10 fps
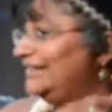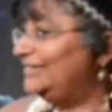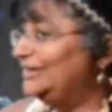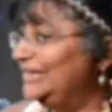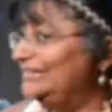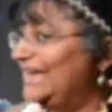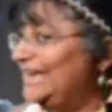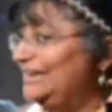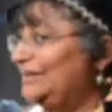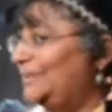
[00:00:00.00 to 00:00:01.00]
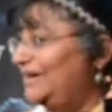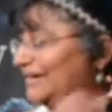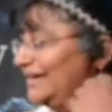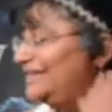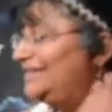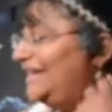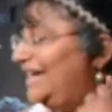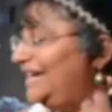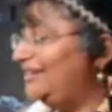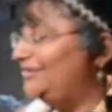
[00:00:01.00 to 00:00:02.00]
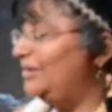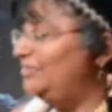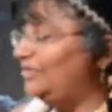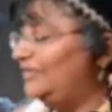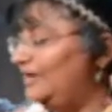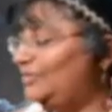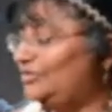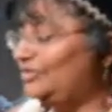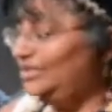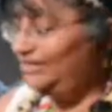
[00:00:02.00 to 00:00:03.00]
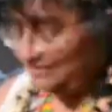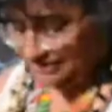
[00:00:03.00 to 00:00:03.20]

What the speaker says: and so I decided to wear it today because my birthday was earlier